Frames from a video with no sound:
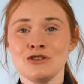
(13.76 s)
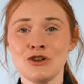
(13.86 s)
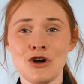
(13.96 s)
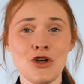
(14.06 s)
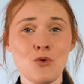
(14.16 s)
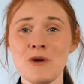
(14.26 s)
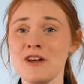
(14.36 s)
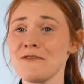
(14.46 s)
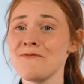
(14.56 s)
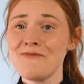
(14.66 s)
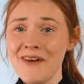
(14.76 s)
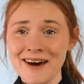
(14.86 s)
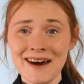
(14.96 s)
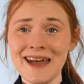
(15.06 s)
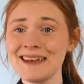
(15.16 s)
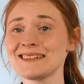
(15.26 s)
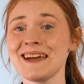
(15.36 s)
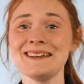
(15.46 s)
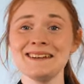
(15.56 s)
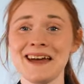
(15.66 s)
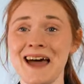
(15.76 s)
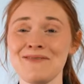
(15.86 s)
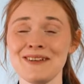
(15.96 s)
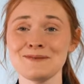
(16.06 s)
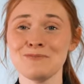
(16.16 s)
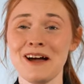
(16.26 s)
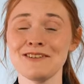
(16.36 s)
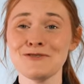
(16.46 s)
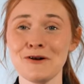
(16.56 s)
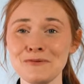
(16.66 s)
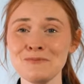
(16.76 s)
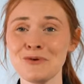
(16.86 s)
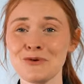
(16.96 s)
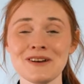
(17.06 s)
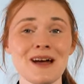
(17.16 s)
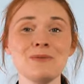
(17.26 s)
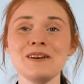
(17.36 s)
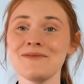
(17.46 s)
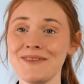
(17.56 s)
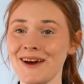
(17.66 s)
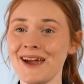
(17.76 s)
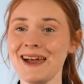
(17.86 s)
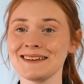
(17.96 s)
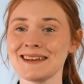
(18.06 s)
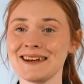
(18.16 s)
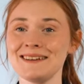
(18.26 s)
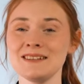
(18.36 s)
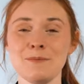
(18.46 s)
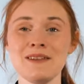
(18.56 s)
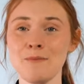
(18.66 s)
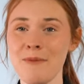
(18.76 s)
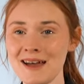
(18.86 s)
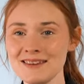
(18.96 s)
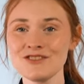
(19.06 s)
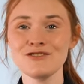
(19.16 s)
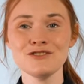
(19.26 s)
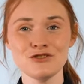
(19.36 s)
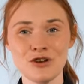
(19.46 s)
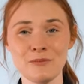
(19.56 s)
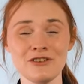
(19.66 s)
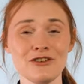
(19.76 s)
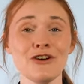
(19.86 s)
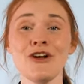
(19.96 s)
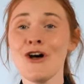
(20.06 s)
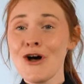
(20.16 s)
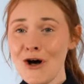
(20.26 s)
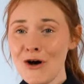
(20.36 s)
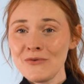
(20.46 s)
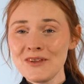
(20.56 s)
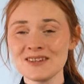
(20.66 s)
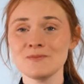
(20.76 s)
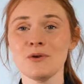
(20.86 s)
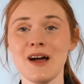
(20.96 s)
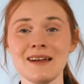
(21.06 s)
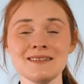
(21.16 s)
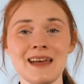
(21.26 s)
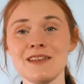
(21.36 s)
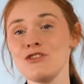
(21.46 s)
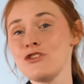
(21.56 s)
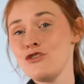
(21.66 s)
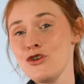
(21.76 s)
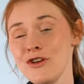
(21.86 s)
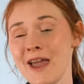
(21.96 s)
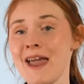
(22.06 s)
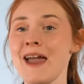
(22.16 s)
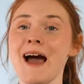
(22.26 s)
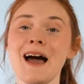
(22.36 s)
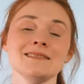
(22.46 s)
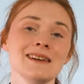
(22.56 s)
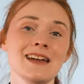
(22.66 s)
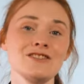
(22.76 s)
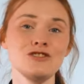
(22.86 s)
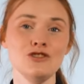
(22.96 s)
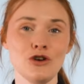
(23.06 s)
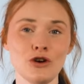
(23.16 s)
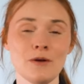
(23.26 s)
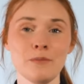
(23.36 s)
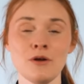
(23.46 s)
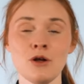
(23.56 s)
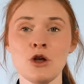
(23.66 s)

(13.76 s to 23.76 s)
Now, we are very excited to have this brand on board and we are very excited to be the master distributor of this brand in the UK and in Europe.